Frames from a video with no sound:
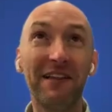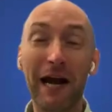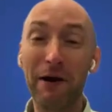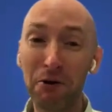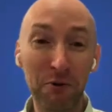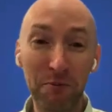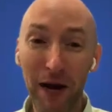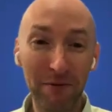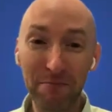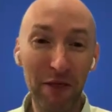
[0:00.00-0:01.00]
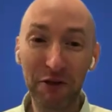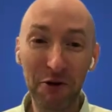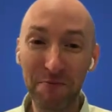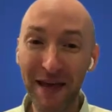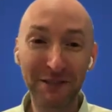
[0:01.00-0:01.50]
like I wonder, we probably bought the
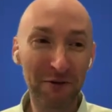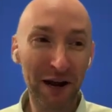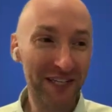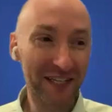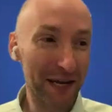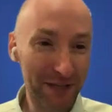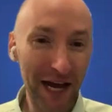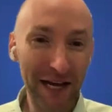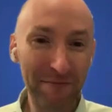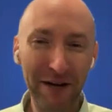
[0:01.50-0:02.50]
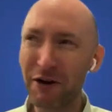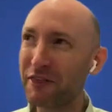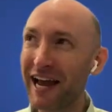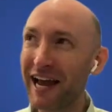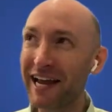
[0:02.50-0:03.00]
domains around the same time. I don't know.
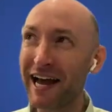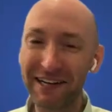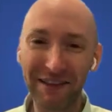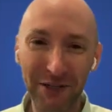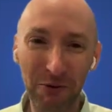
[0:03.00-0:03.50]
I think I got it in like